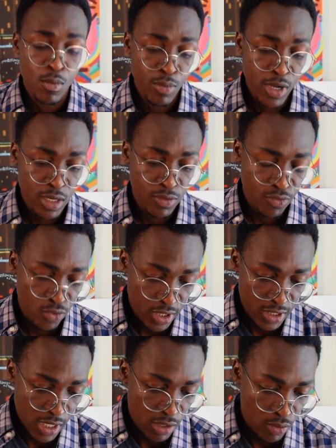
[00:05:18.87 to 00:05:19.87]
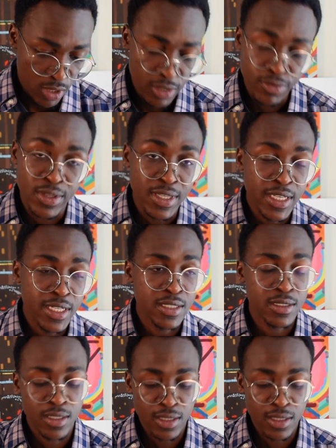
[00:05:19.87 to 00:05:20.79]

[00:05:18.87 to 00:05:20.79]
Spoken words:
But for the sound quality for these,